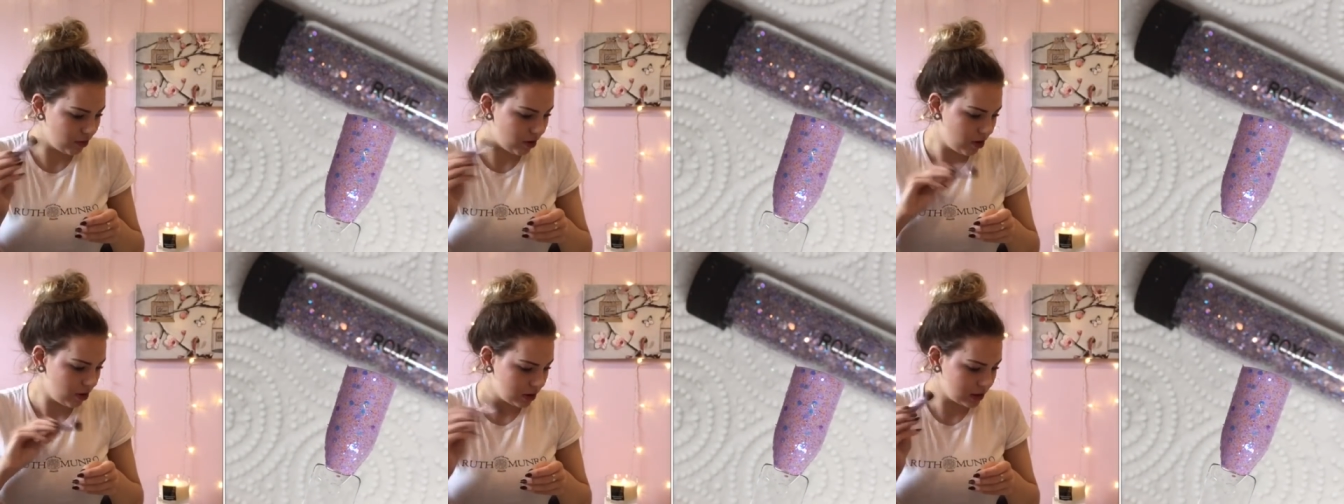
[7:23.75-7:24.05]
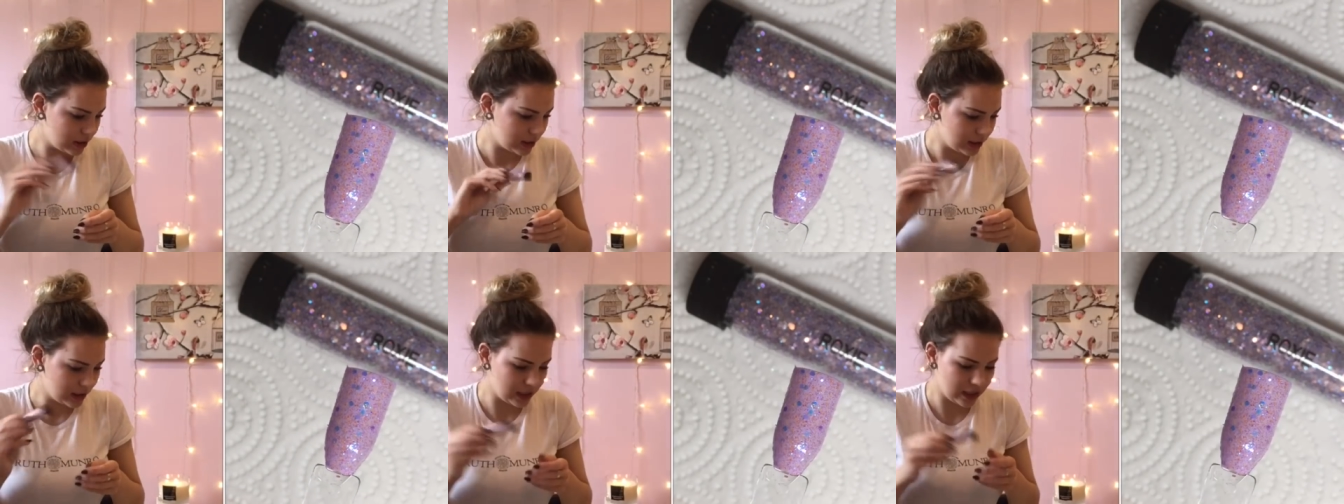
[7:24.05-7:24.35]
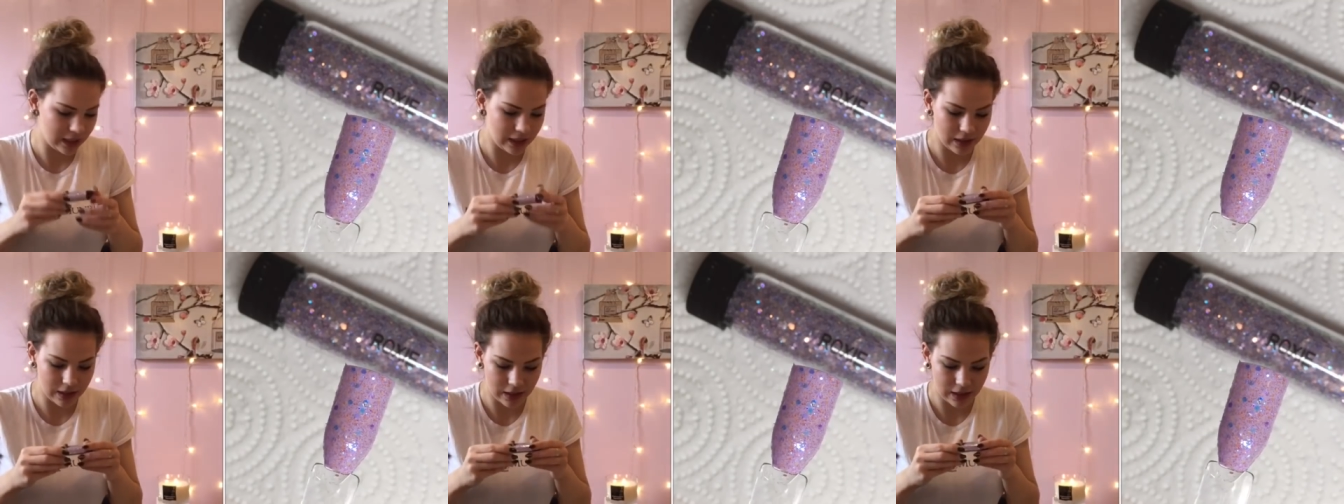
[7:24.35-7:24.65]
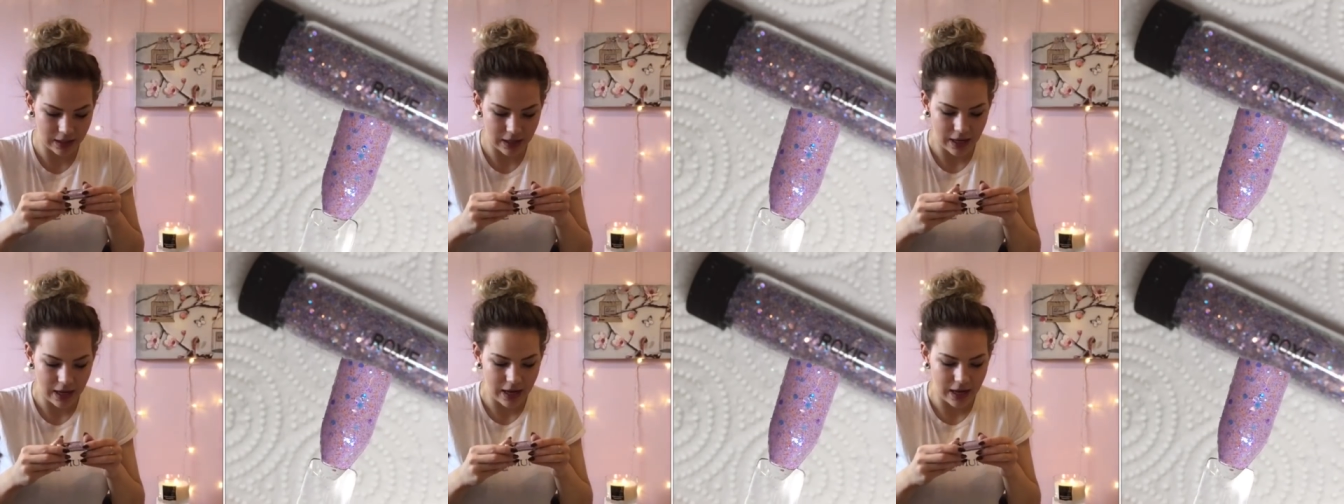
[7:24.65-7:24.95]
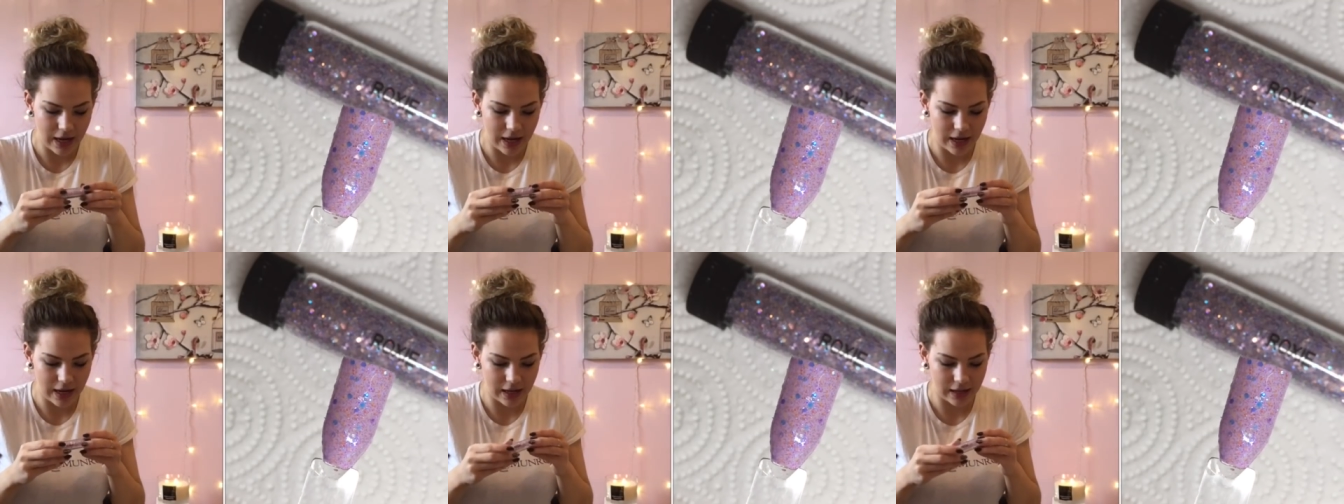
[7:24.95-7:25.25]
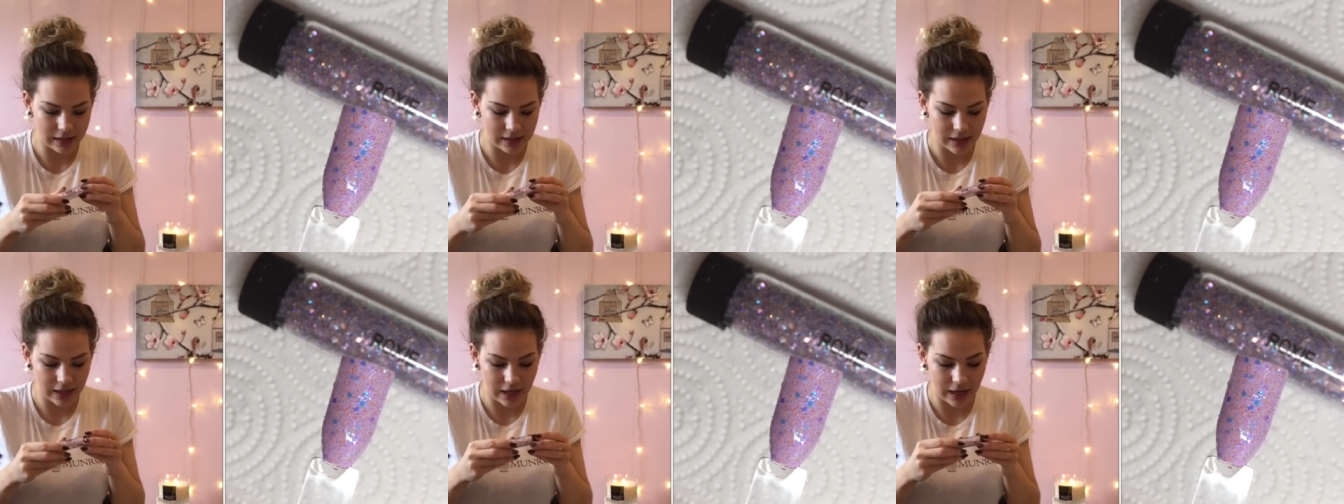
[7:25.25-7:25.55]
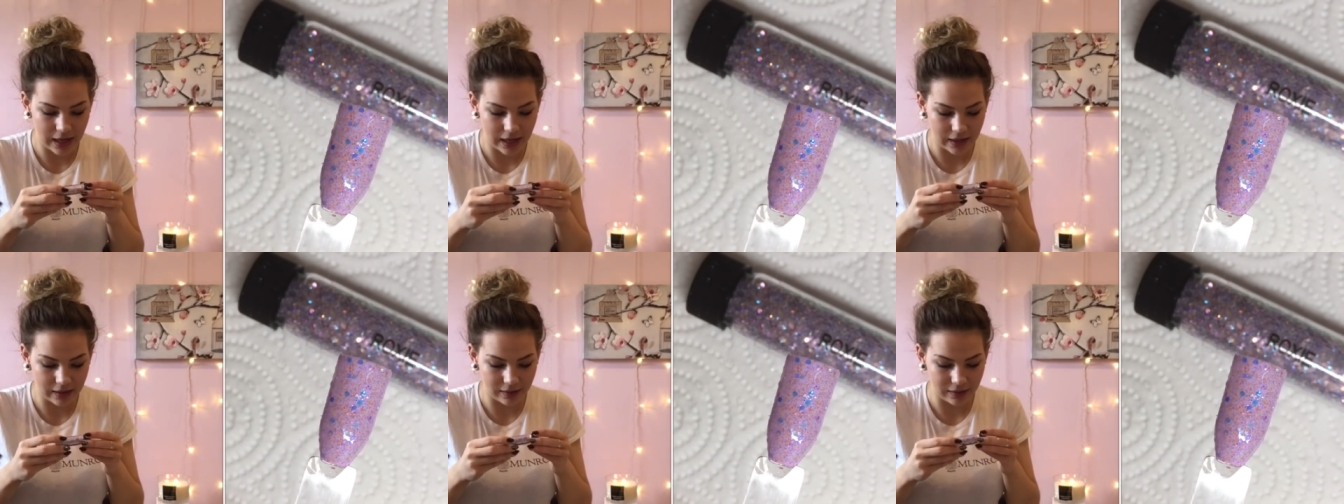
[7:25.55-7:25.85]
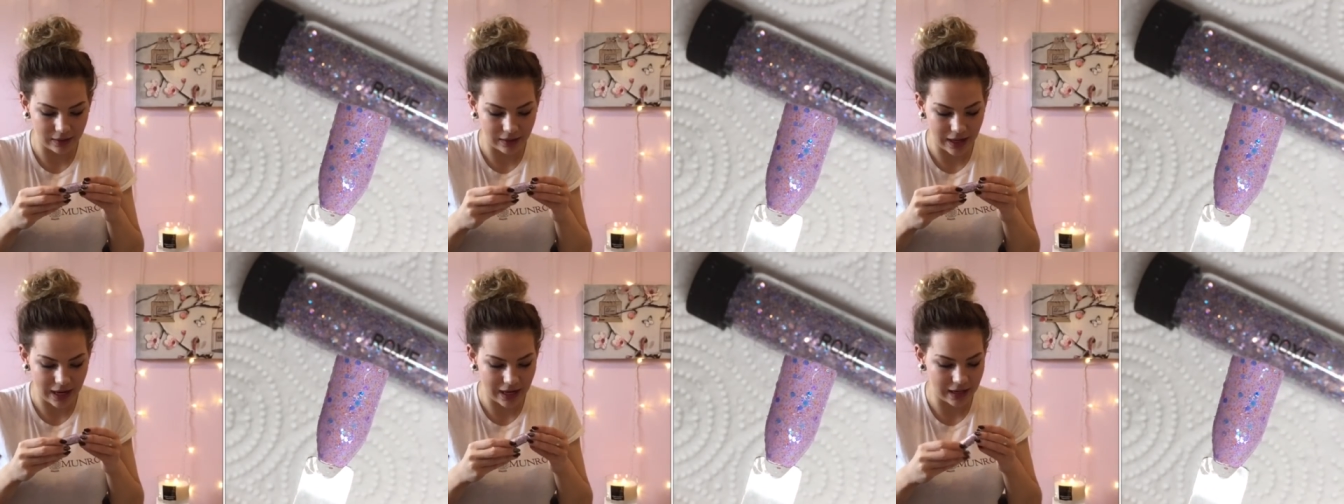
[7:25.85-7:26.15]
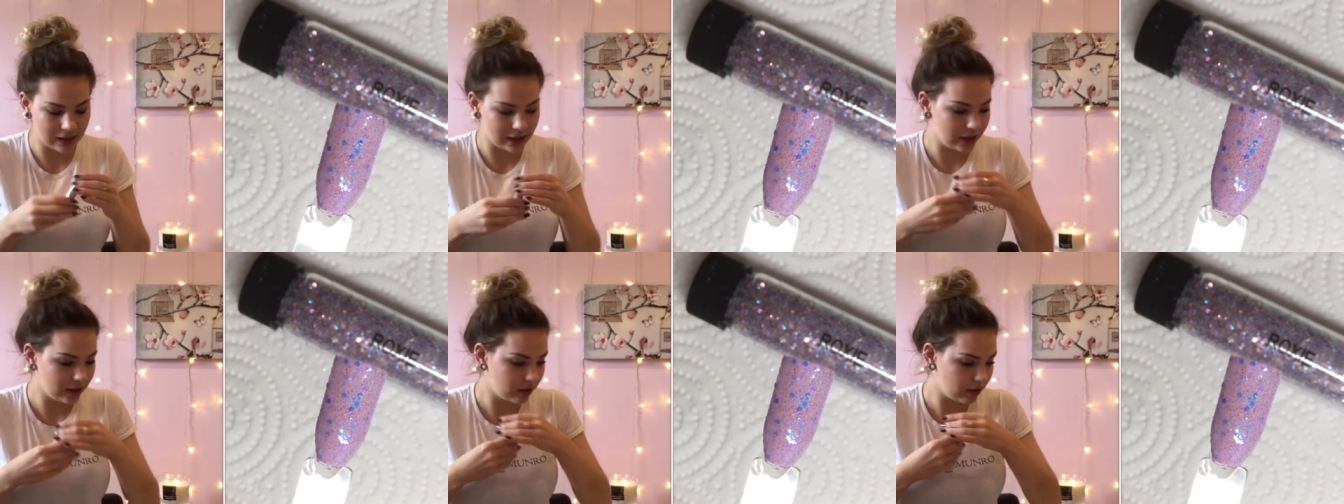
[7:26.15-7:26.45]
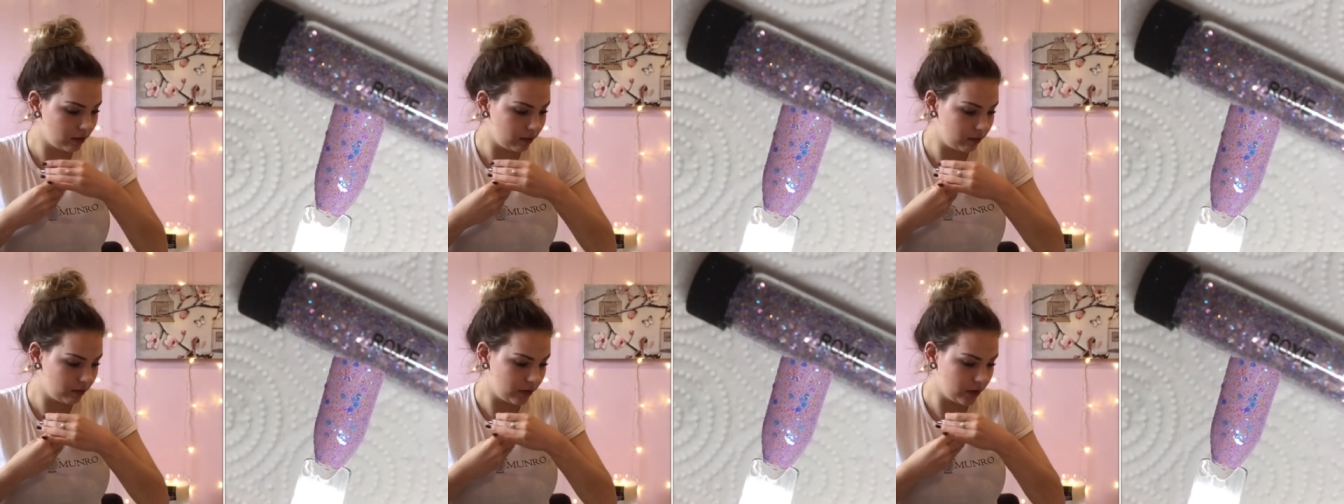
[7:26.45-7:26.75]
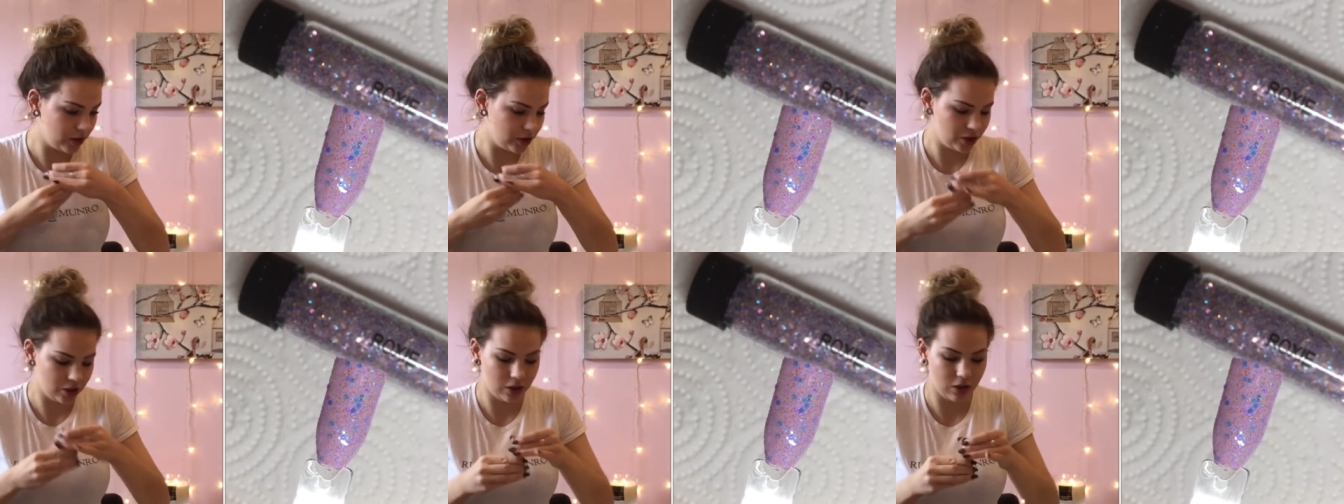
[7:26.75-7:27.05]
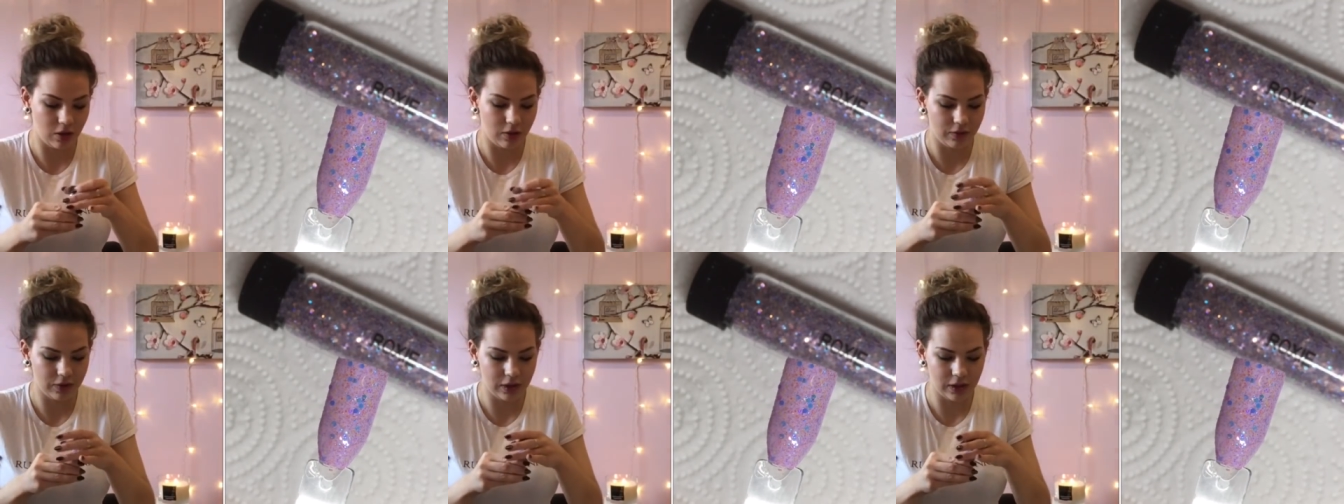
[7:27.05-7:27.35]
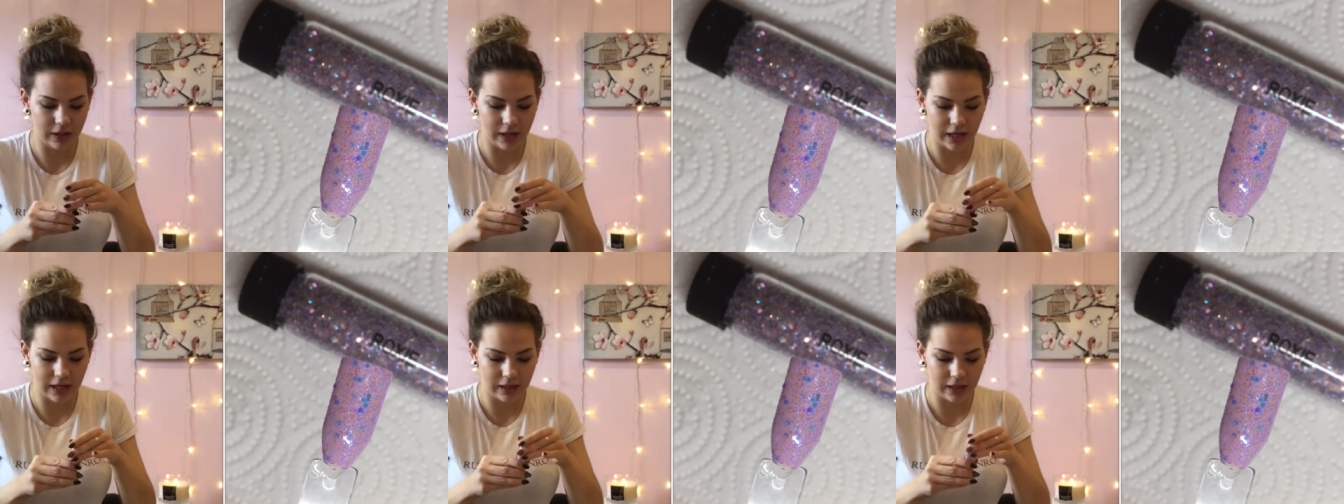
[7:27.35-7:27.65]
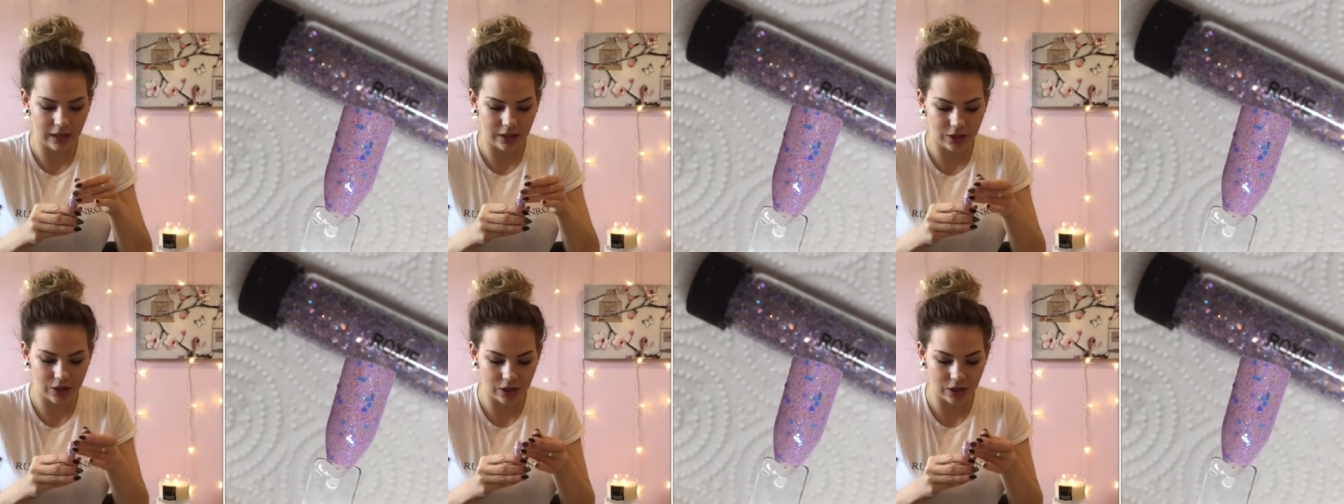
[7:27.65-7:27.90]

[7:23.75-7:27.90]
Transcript: Roxy is a lilac version of Delilah.